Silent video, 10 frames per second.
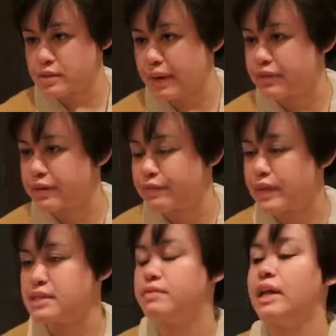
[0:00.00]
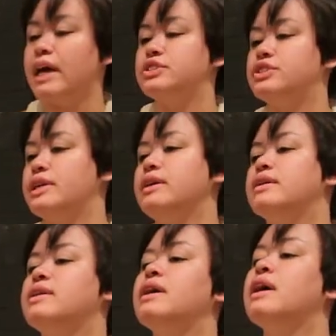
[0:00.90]
about the events of last year
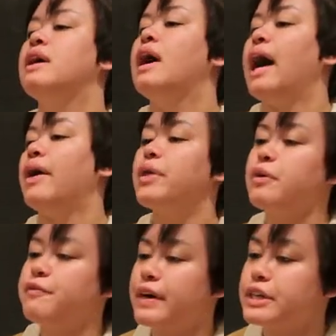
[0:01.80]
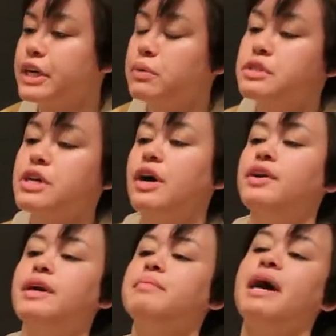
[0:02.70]
and how they affect the goings-on
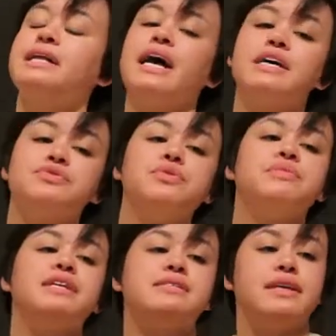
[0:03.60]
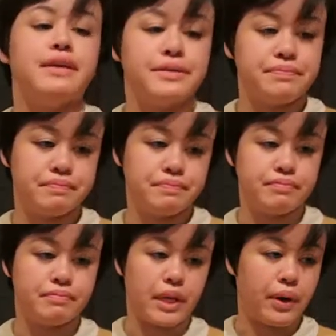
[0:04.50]
in my classroom this year.
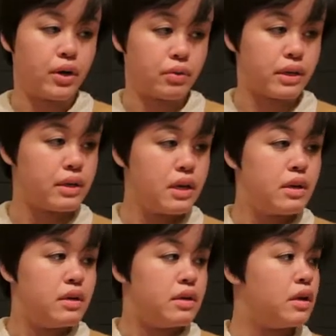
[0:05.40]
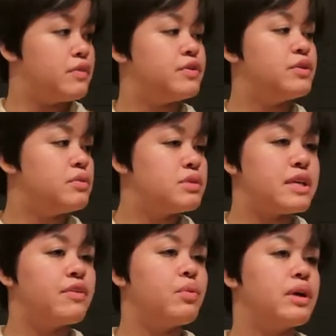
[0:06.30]
Now, I know that none of you,
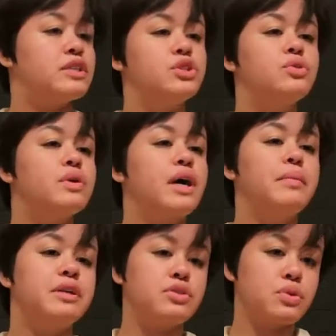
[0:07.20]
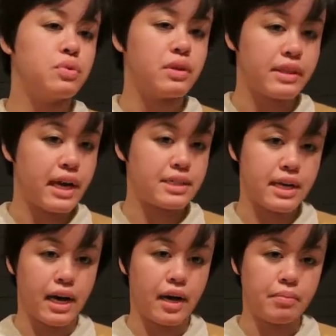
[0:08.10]
save one or two, were coming to school at that
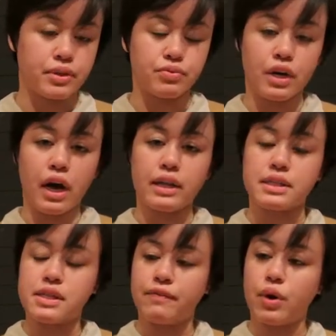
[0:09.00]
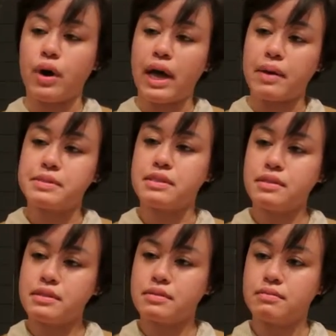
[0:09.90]
time, but regardless of your
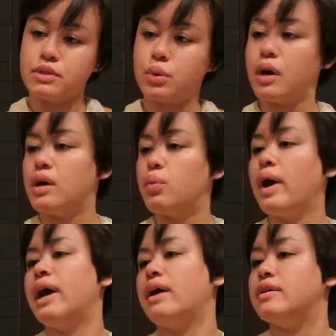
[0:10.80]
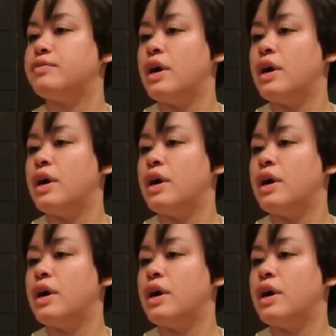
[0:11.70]
absence, you are aware of